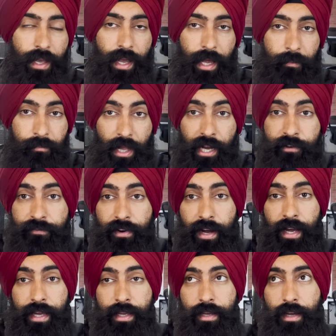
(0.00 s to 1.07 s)
and
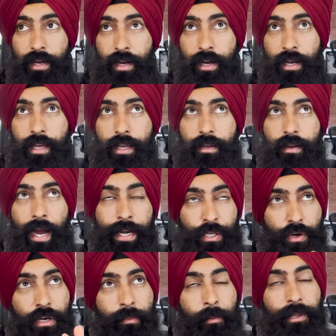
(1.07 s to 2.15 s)
BlockFi, uh, I
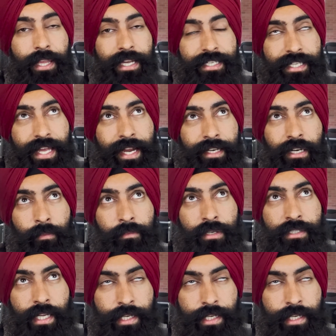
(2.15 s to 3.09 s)
don't remember the exact numbers.